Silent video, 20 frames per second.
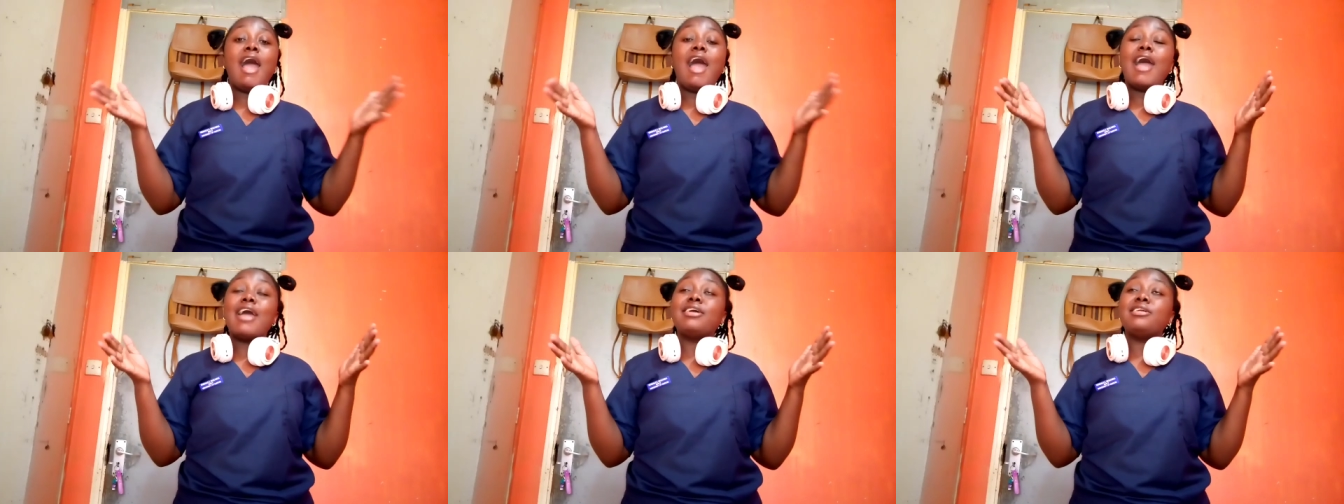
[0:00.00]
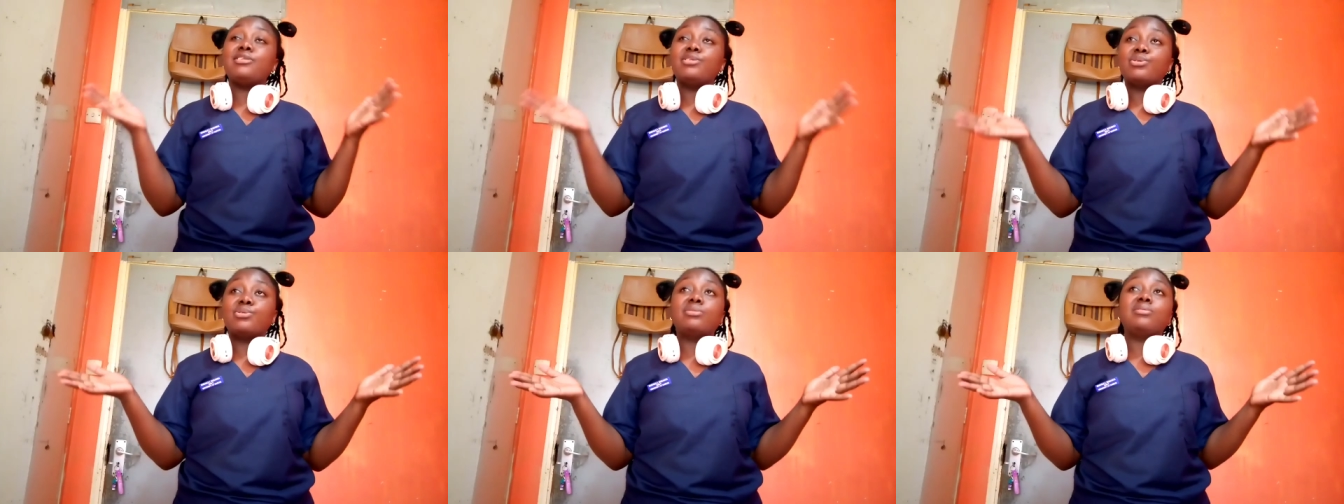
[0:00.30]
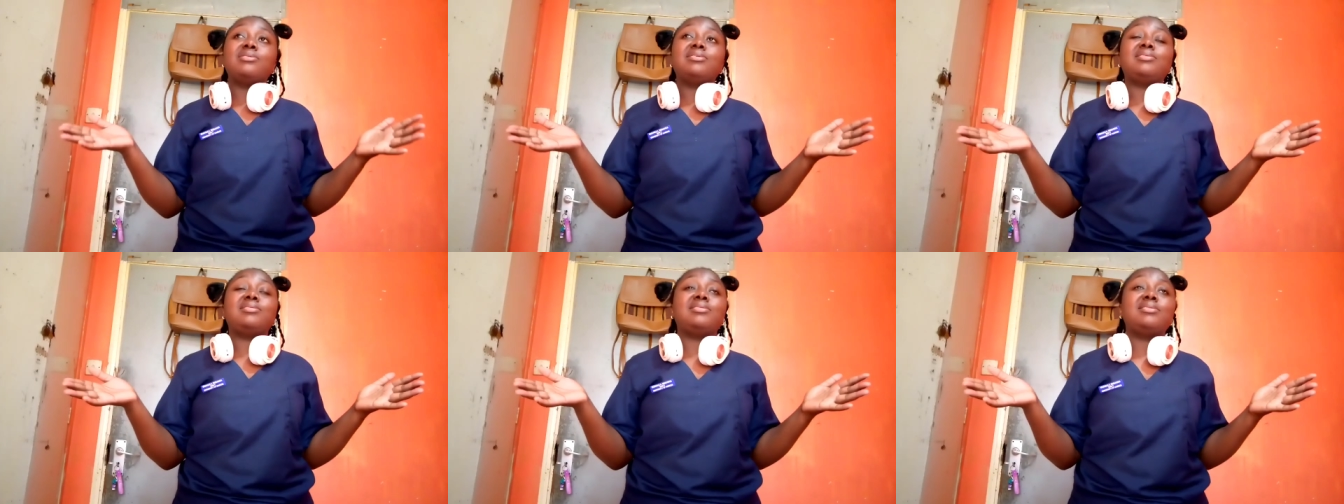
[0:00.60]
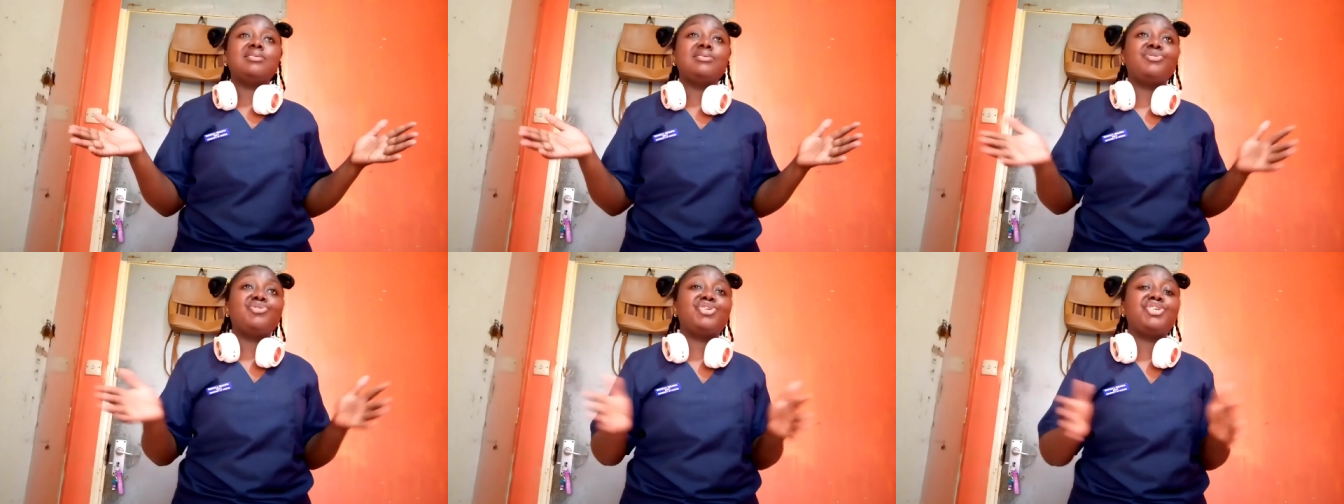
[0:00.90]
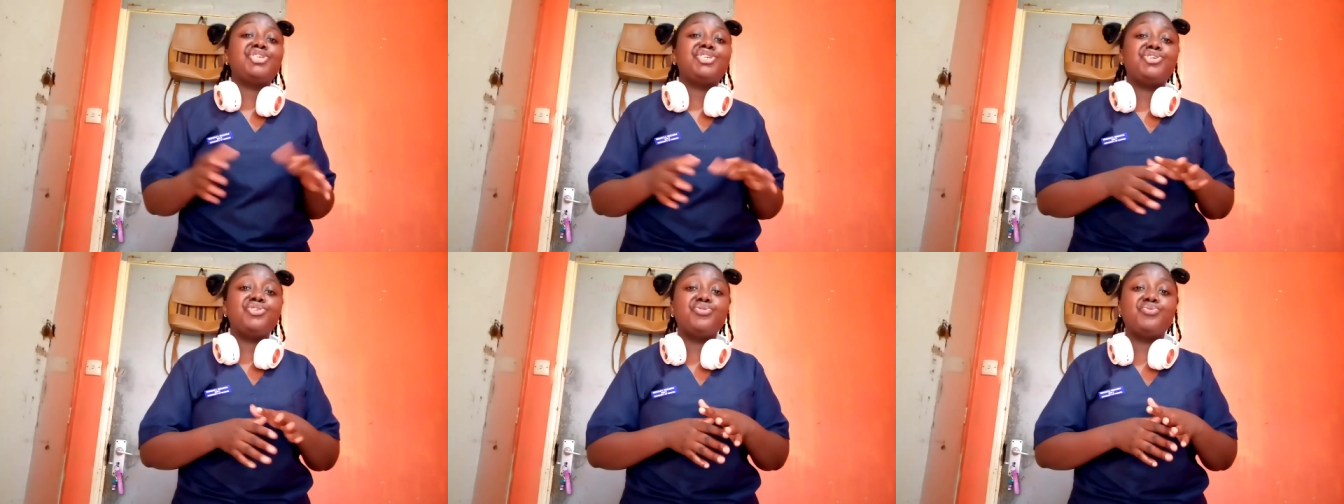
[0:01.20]
I know it's the
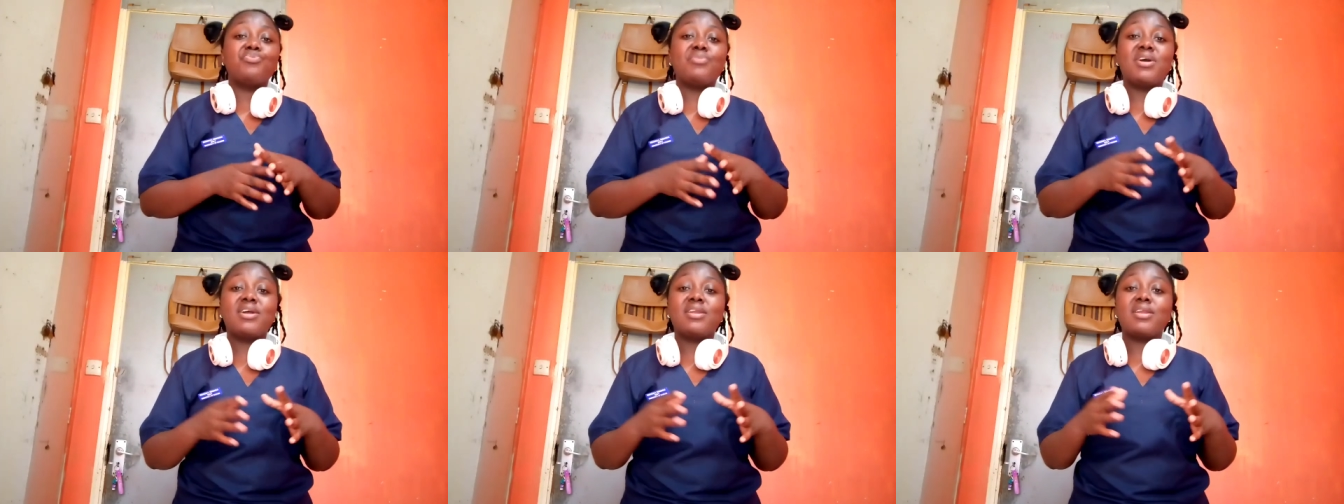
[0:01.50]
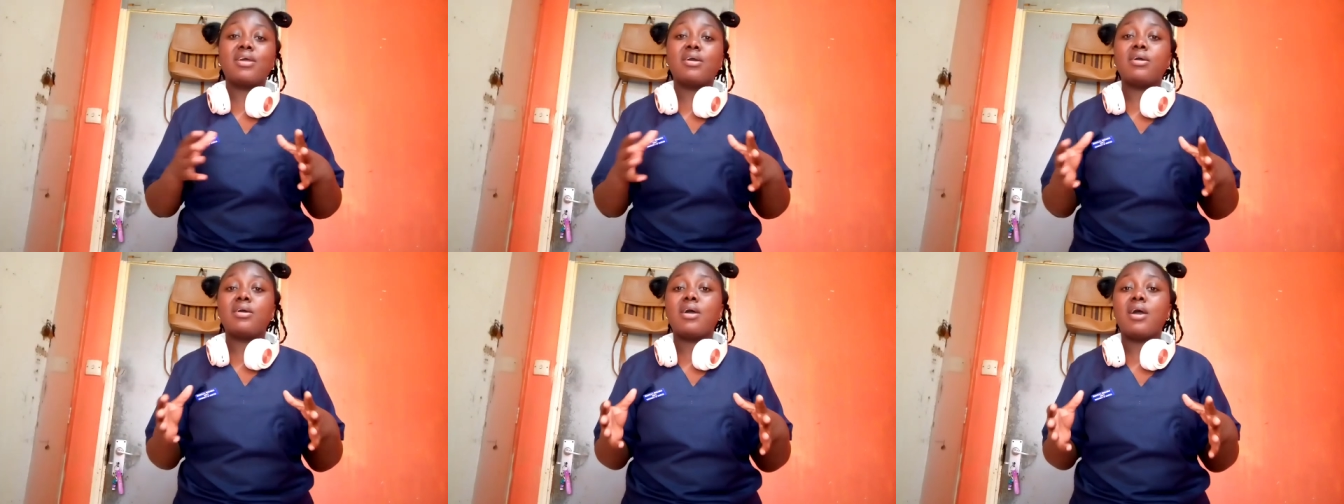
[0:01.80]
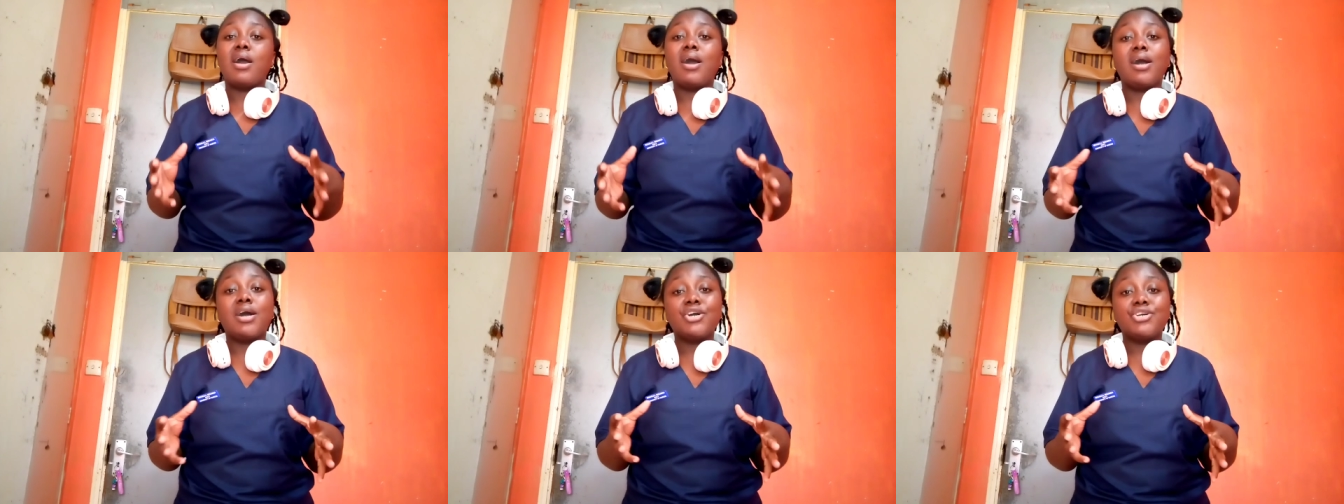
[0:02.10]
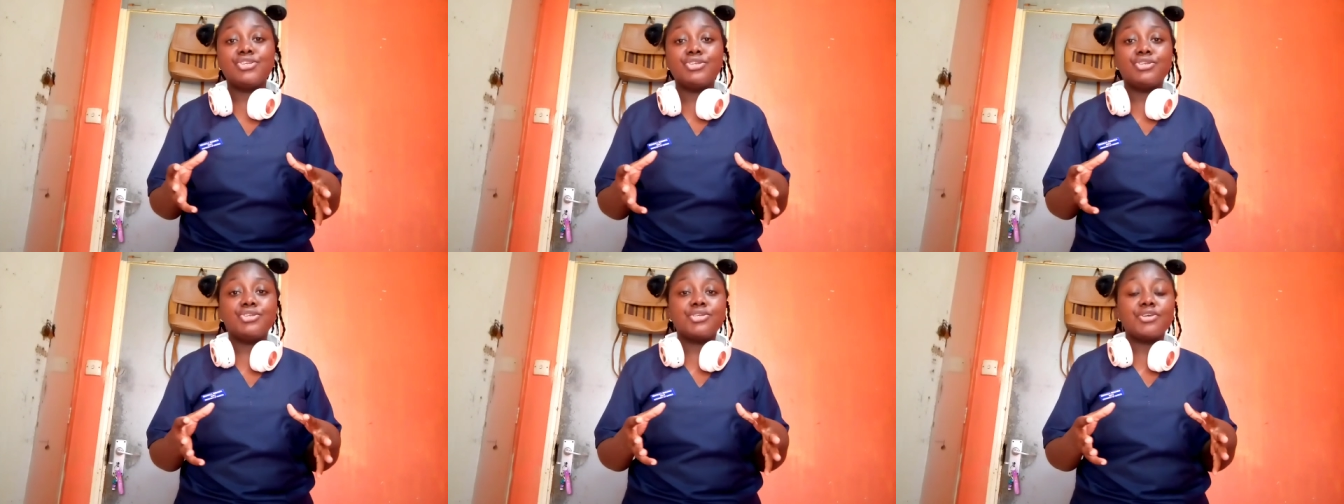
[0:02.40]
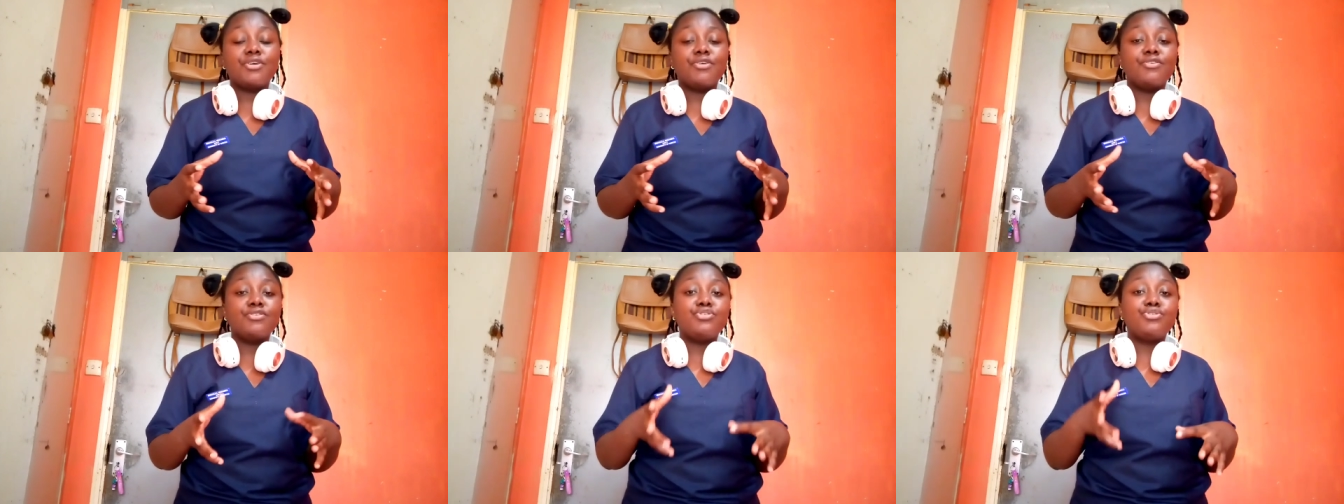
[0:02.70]
great human
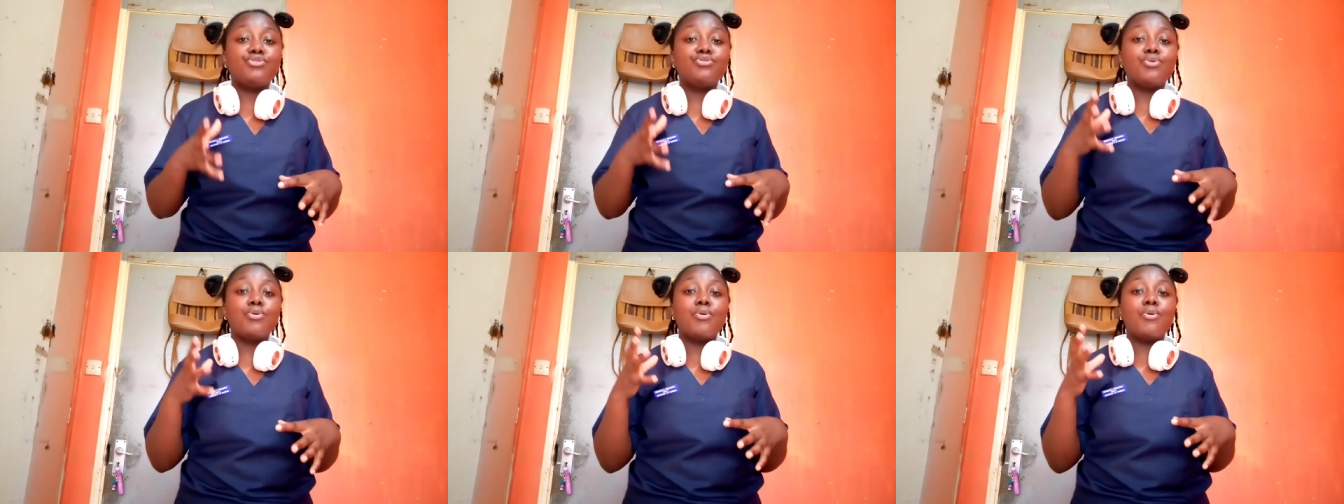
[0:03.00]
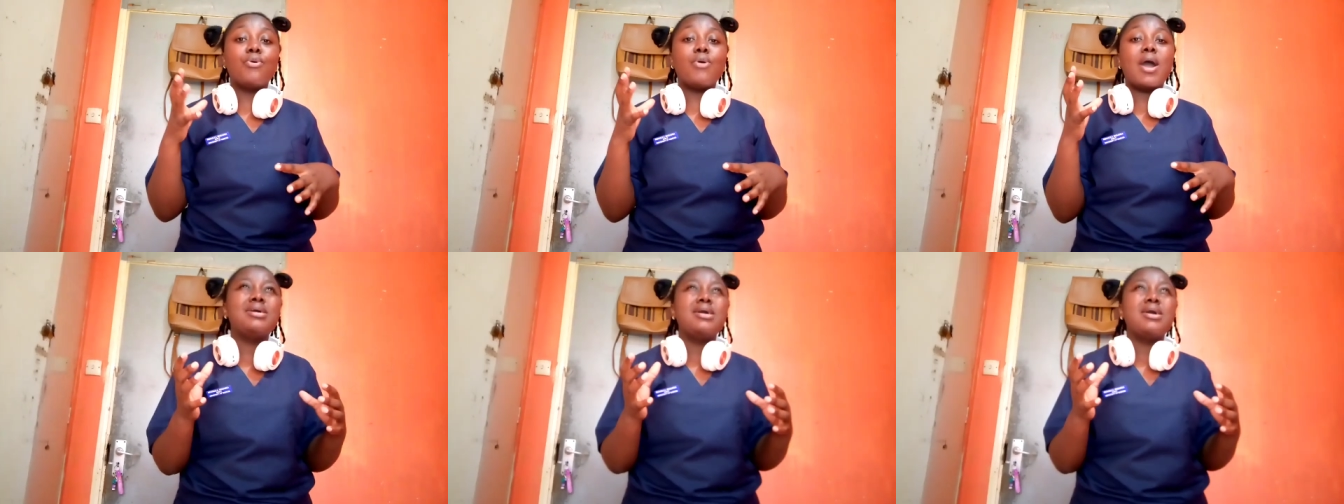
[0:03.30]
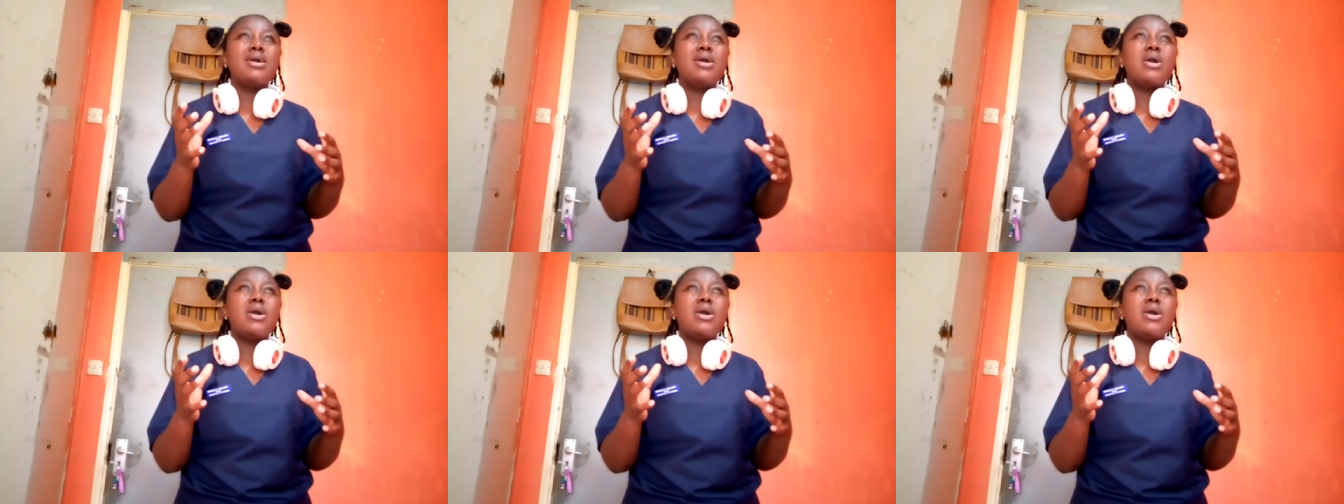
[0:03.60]
urge to